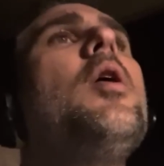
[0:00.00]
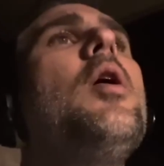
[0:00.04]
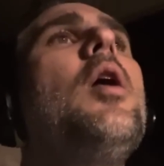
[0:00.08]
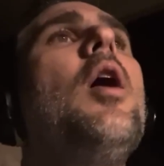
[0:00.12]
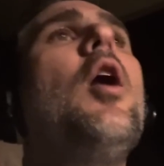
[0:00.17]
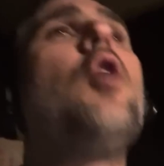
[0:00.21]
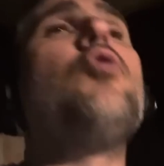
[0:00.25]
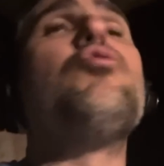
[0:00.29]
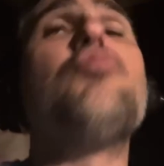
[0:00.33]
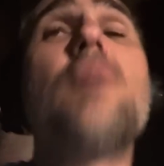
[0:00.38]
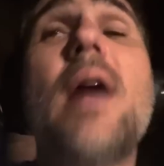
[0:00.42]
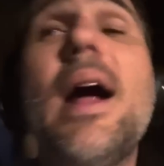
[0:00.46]

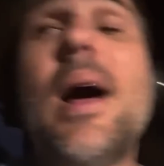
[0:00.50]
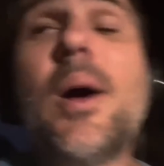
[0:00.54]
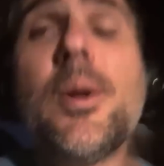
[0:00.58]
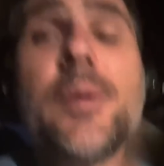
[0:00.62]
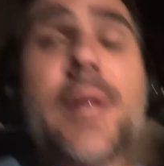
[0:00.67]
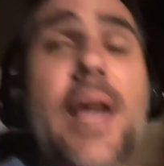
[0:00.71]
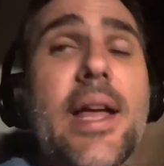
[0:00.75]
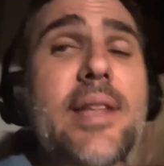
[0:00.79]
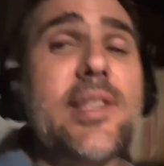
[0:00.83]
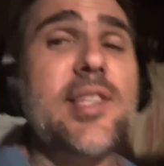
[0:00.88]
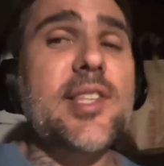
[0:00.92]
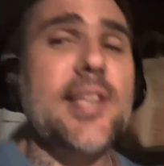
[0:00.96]
Around
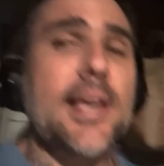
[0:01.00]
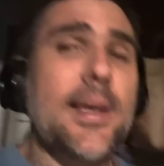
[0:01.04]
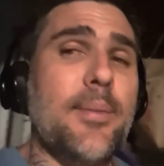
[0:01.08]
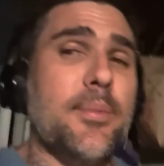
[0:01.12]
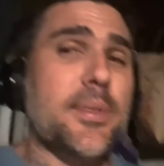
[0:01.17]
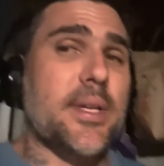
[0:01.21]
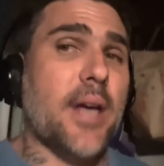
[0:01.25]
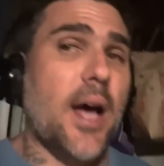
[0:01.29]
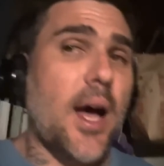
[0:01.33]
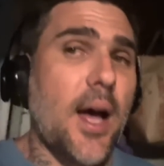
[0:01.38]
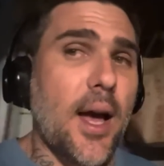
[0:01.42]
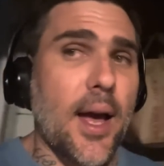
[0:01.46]
that same
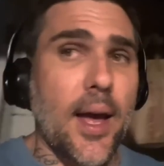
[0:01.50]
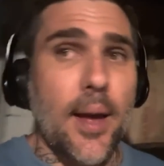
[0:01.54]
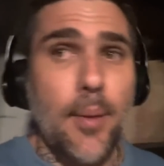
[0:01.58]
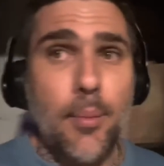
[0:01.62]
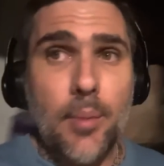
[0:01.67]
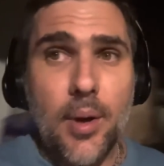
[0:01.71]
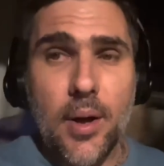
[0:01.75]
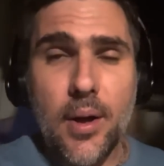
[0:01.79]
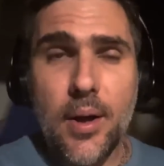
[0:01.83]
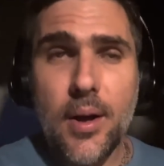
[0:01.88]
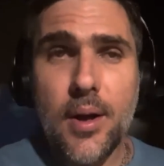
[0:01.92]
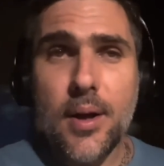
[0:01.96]
time,
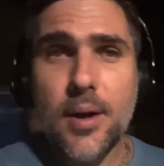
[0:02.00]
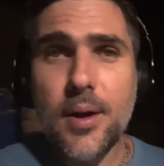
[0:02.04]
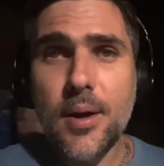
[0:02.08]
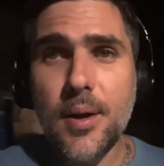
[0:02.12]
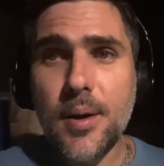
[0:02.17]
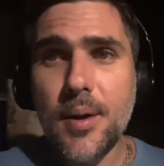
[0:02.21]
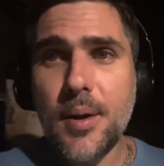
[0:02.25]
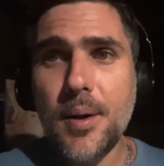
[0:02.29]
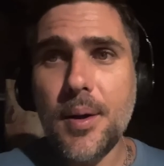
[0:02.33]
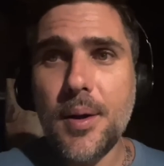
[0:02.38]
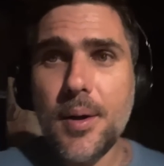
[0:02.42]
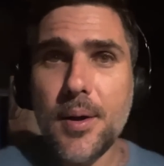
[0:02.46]

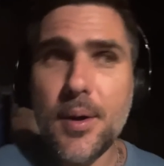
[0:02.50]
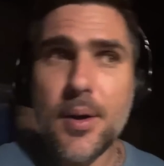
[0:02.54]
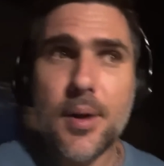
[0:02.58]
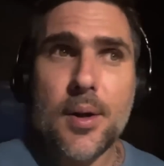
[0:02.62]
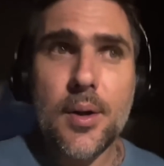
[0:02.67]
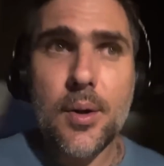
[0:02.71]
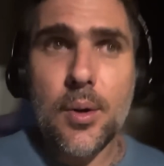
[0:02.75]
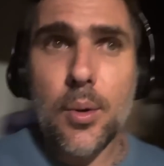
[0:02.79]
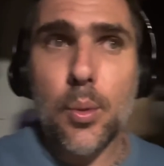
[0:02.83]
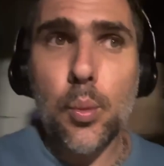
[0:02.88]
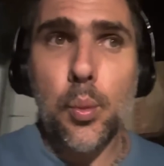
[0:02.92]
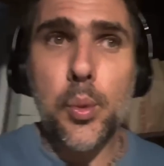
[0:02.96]

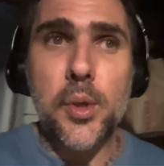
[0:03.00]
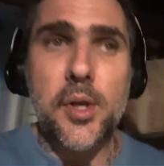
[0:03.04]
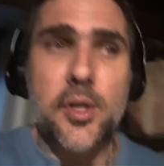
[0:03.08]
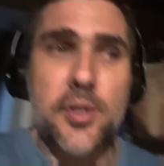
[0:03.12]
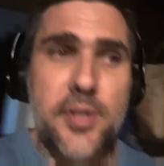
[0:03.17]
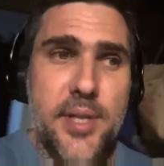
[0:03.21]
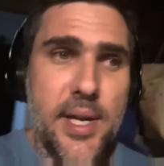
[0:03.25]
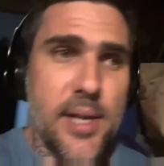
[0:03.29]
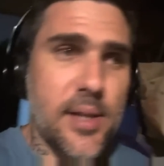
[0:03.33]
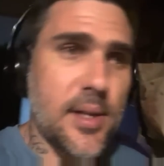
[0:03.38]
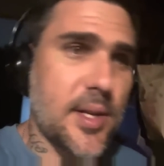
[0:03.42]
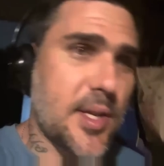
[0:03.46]
Will
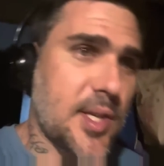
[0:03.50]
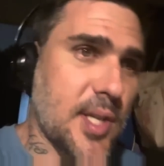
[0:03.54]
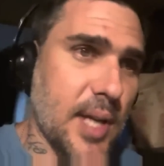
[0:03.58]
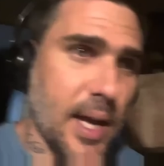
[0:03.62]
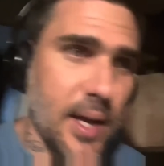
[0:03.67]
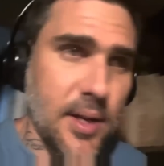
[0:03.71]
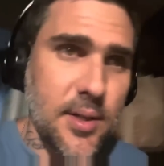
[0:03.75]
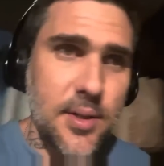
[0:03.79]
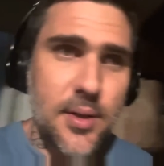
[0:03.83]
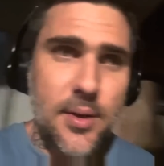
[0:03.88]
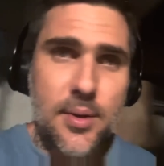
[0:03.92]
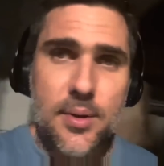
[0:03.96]
De Los
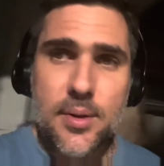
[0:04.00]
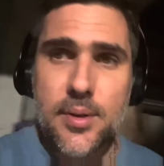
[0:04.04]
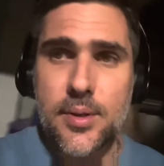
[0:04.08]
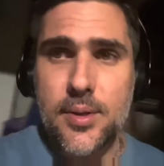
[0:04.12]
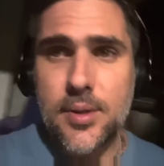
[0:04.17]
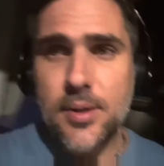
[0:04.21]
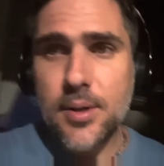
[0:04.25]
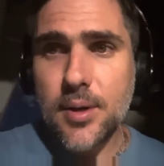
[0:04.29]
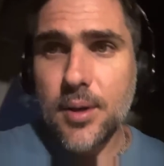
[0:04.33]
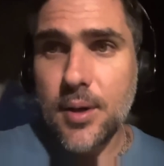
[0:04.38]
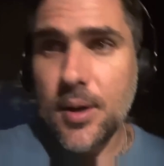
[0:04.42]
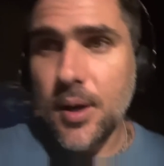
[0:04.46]
Santos.